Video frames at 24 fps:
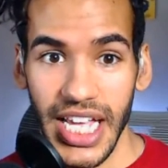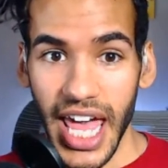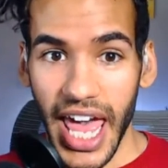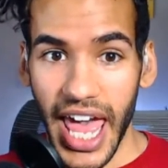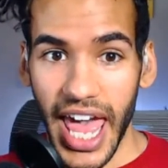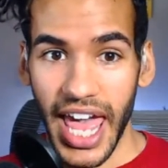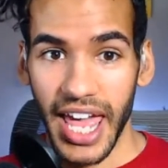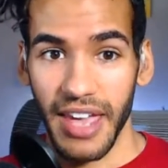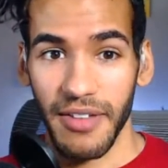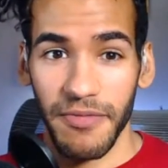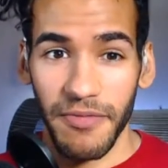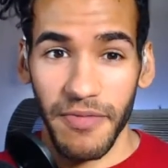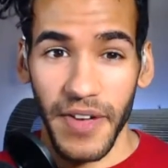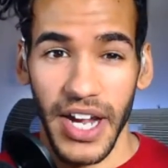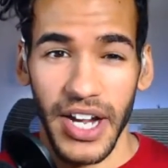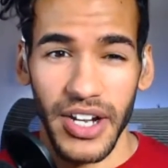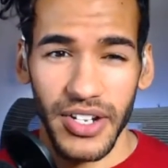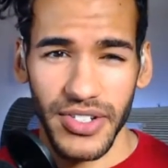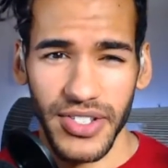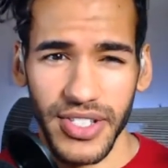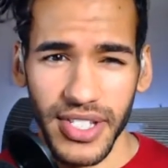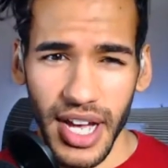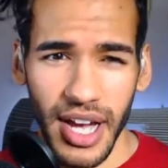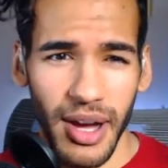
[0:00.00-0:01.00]
a
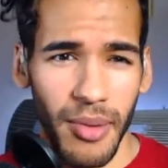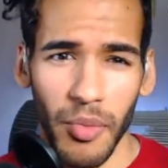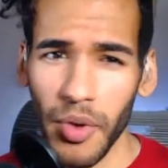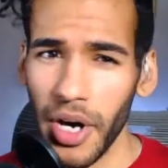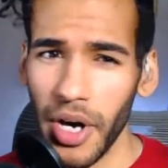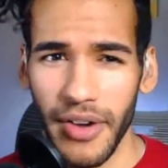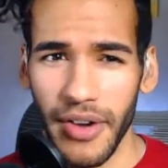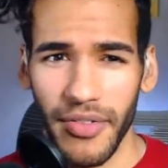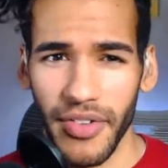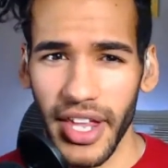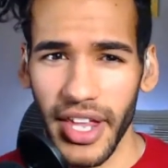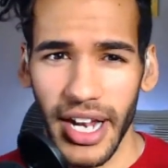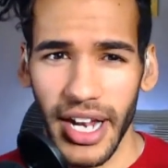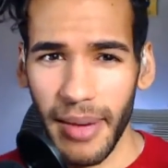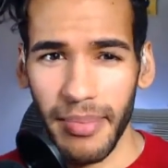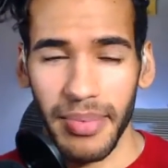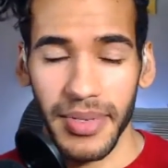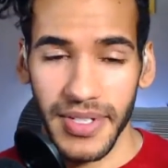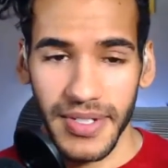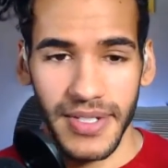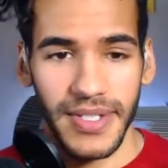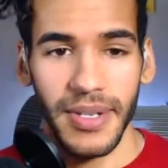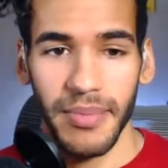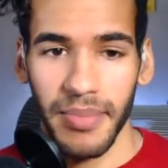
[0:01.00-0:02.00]
fair sum, whatever that
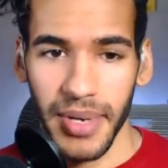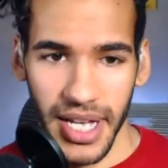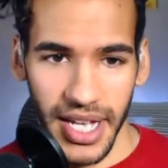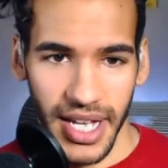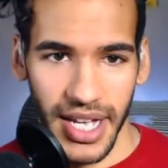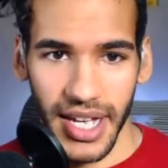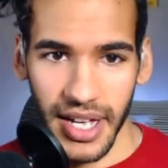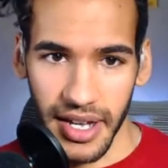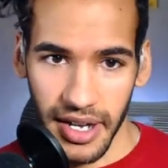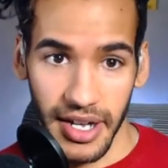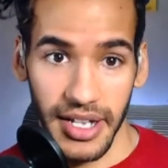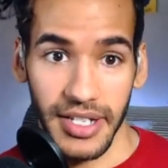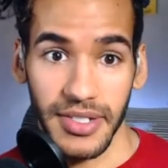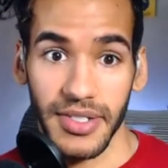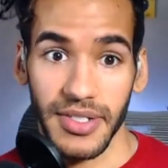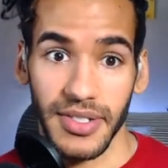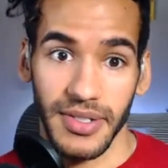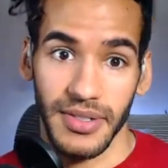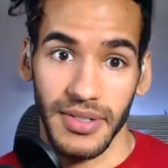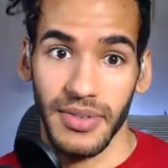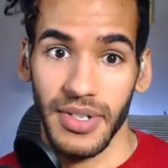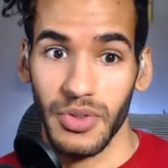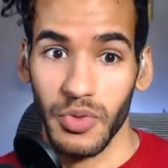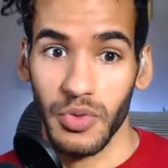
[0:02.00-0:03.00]
happens to be,
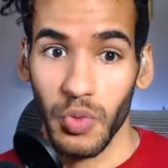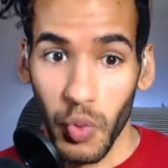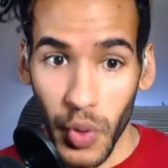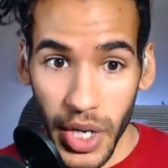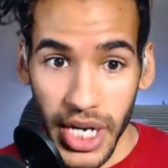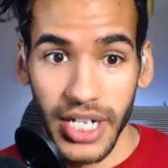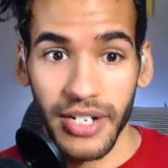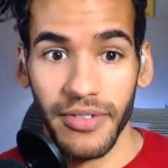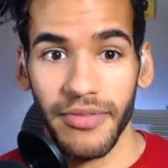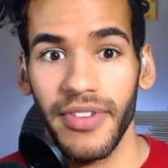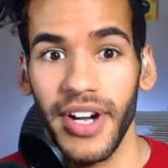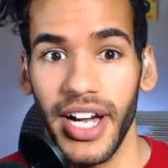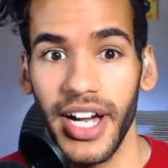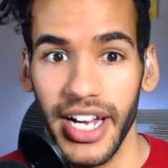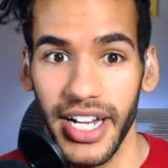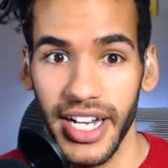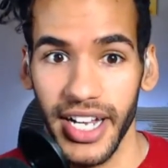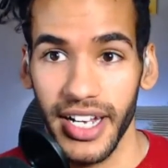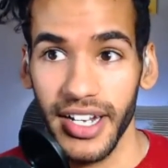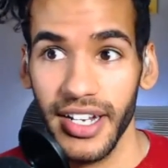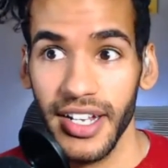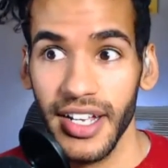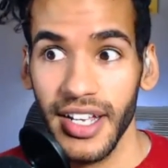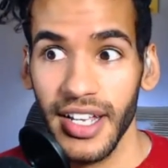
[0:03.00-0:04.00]
as we define
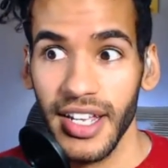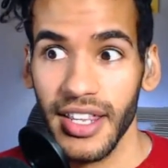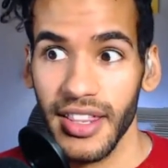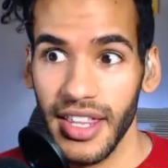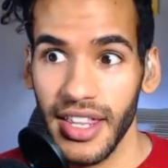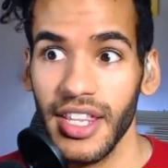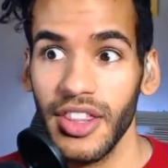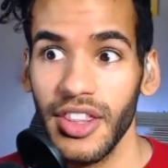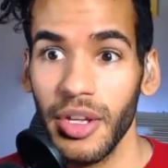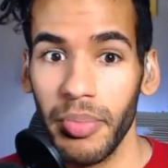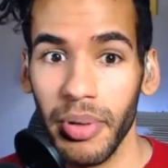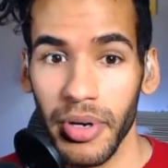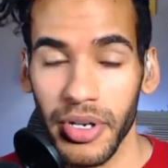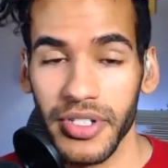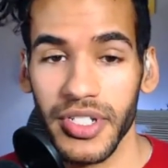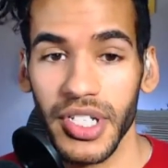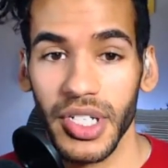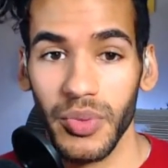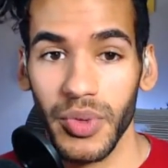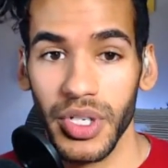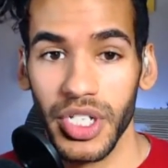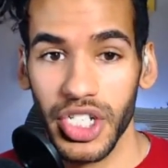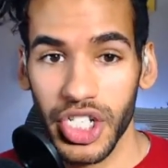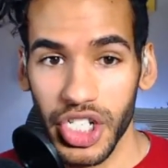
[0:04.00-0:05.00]
it, then the
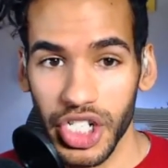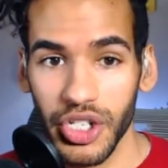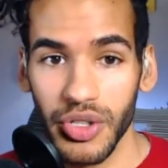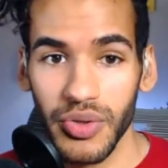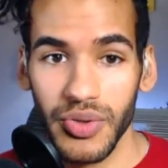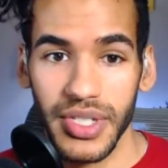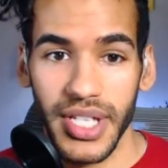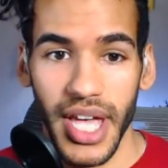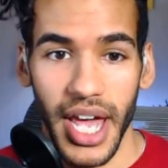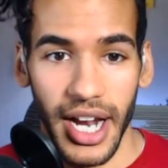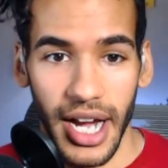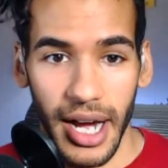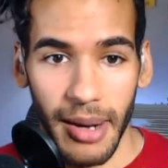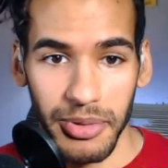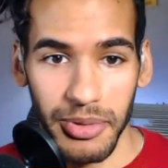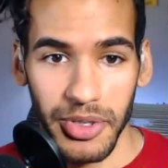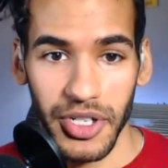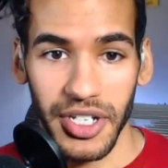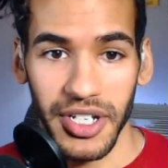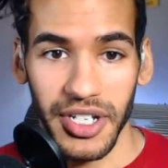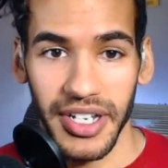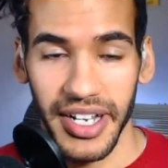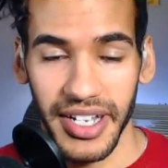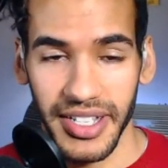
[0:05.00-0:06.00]
person would choose that
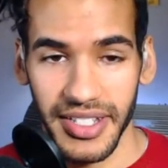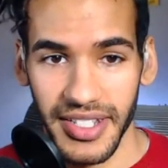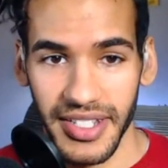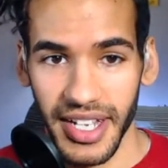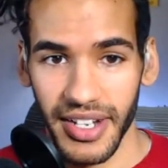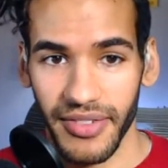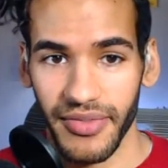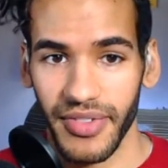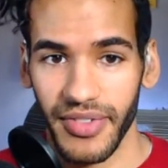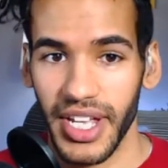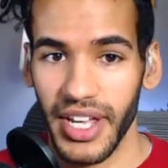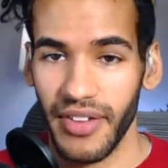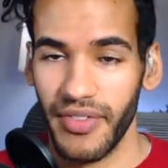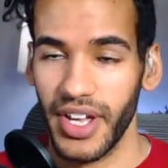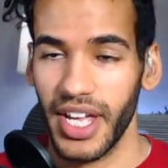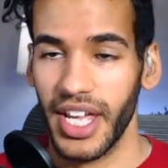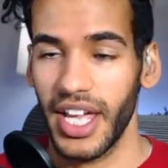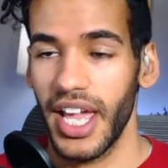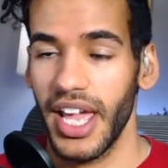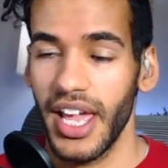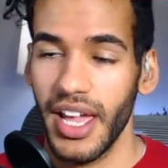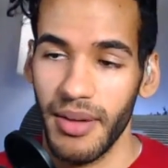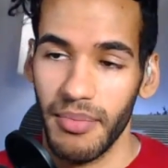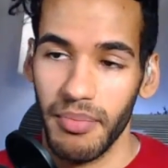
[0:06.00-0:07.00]
option instead of
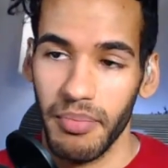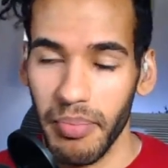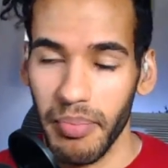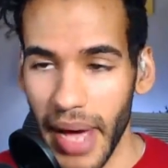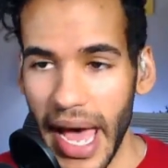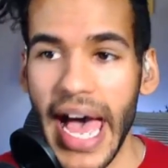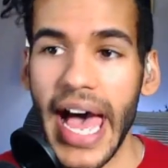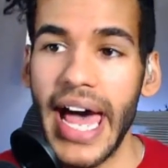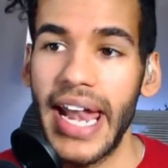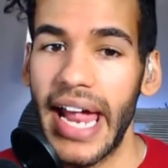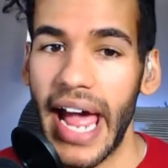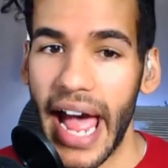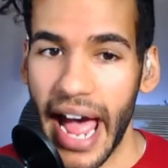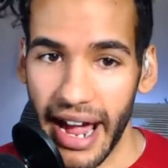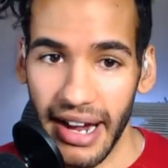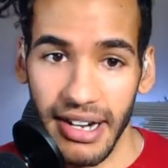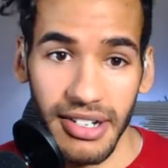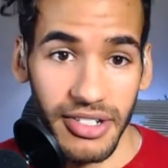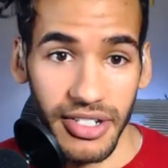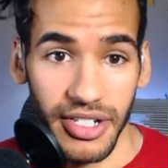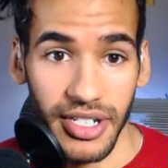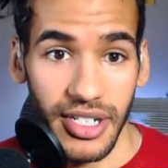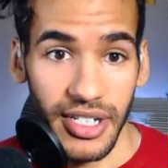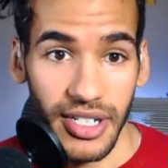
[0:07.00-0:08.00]
giving a bad
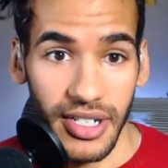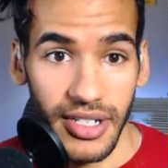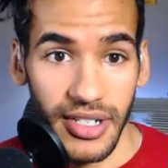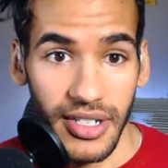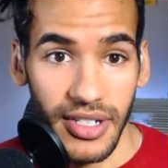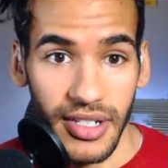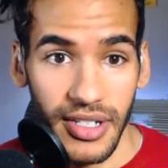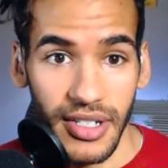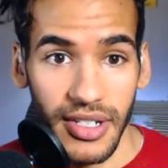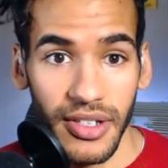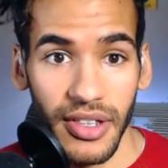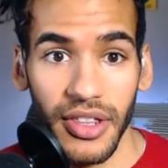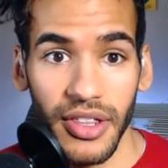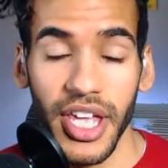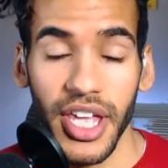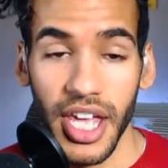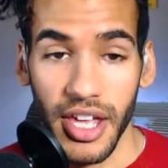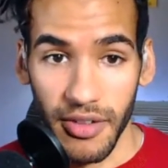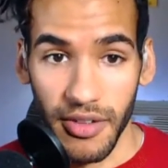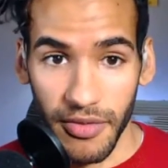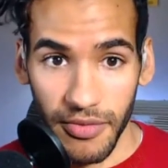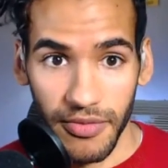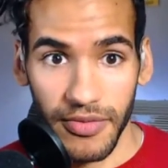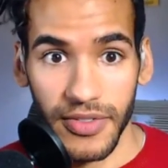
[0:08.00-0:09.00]
actor
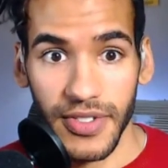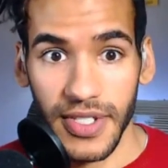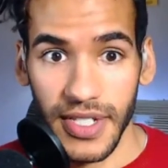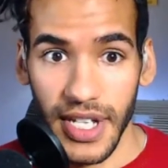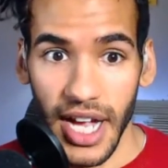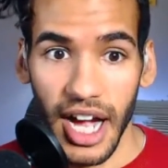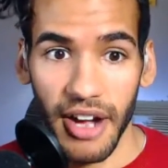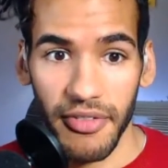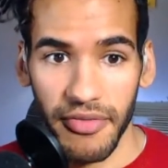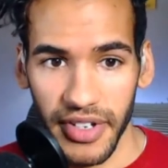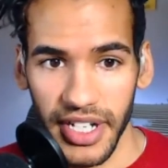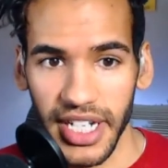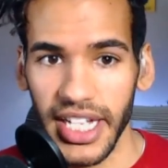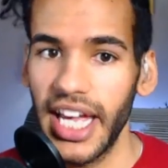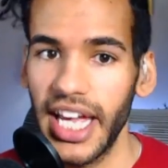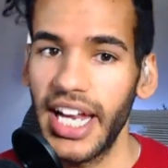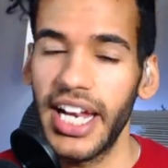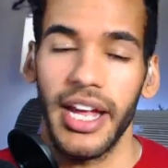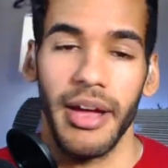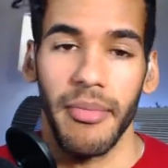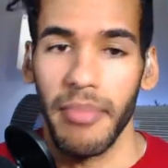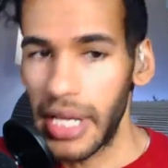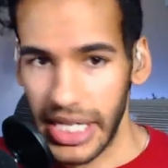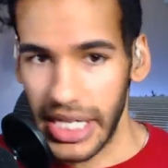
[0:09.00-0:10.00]
the stuff and
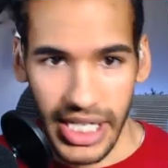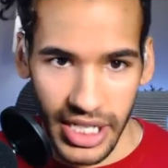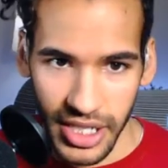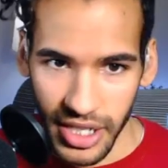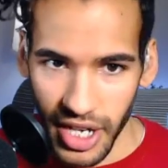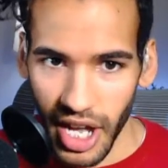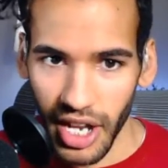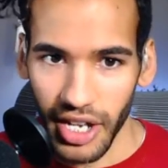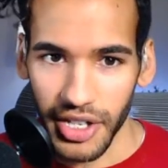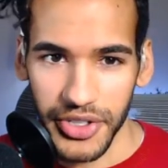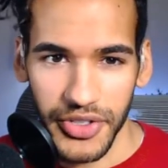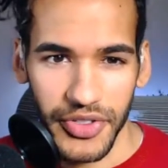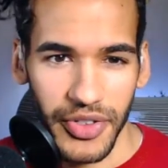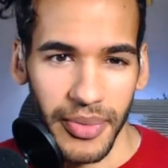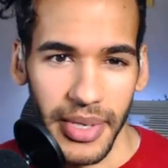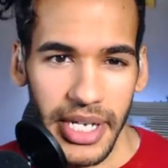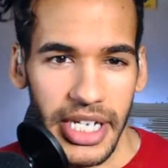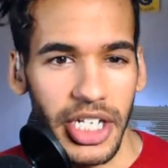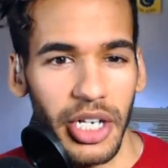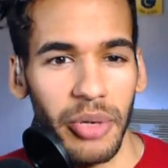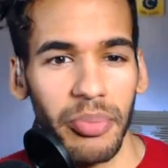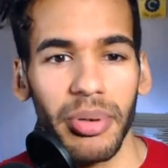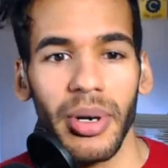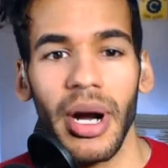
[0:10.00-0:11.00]
getting $1 million from
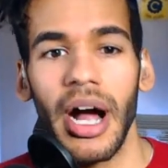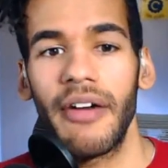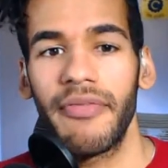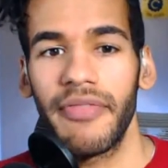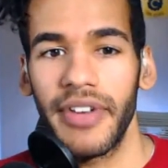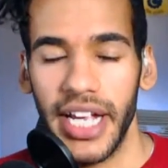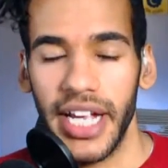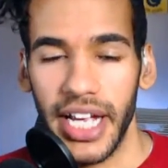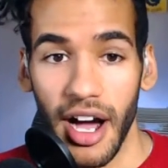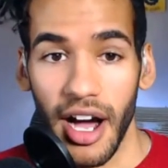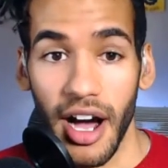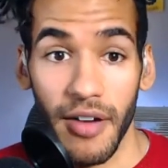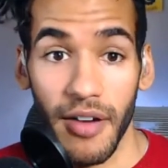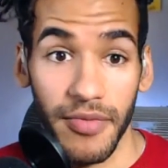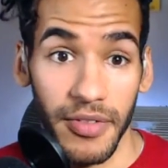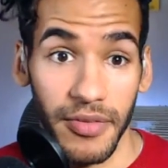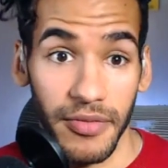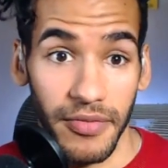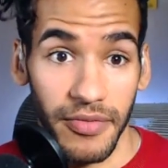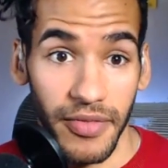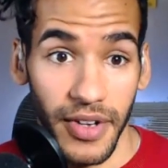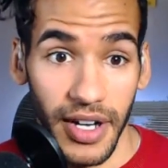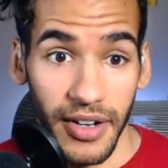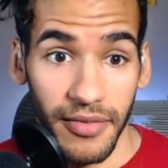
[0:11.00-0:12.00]
it, profiting off
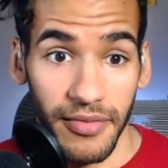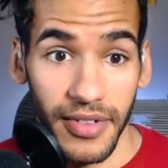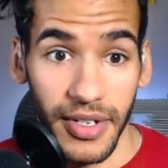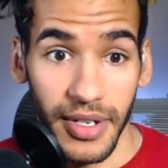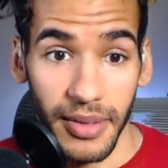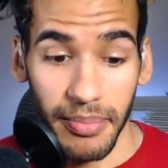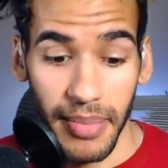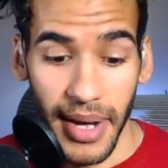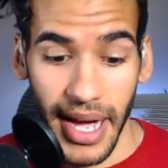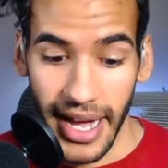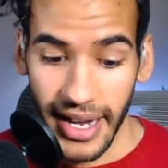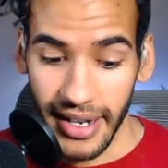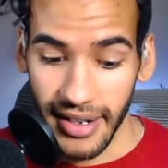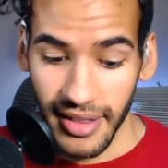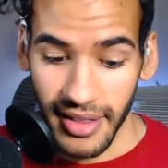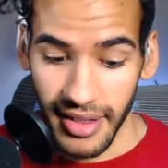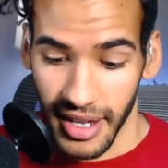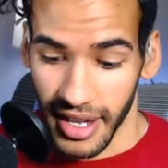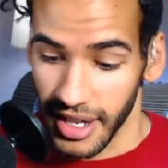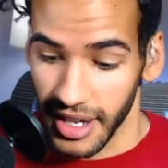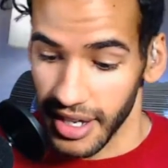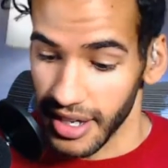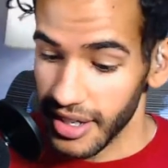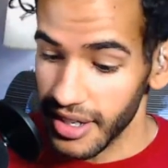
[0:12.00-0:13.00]
of a bad
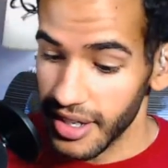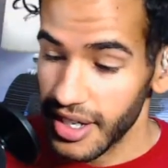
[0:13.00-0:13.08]
thing.